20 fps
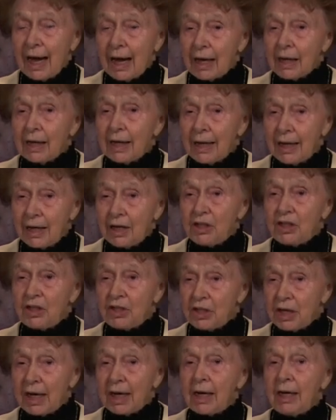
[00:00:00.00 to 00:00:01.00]
And he
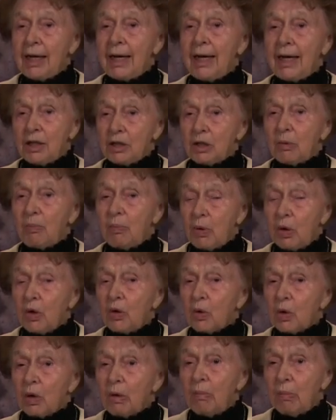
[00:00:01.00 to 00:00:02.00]
shed his
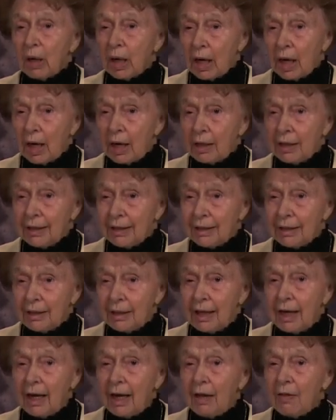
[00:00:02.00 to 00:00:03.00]
pure blood.
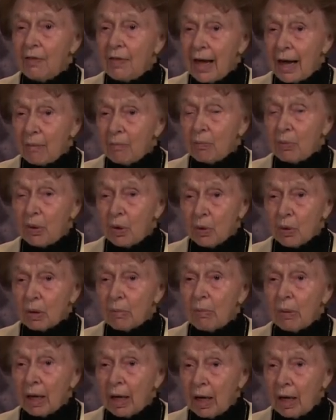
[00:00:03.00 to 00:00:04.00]
That
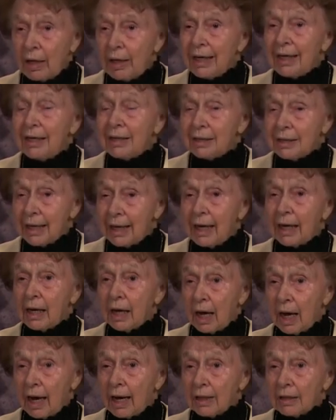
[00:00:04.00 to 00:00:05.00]
pure blood is
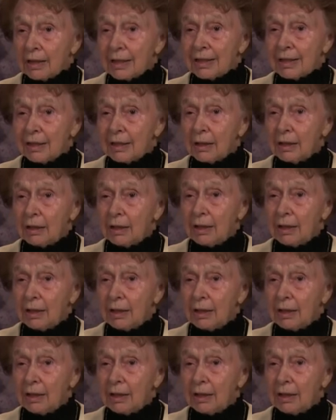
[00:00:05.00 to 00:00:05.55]
in us.